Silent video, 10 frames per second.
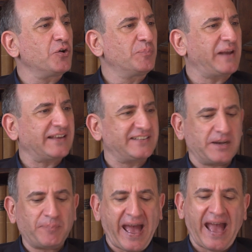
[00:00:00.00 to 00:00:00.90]
own
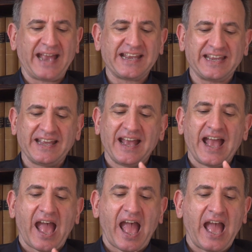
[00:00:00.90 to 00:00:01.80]
plastic bag.
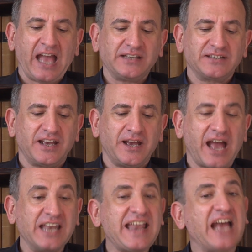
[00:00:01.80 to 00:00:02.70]
and uh,
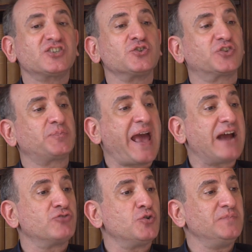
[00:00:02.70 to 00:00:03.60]
a national
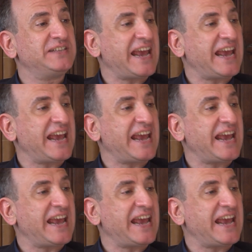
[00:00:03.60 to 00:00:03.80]
spare room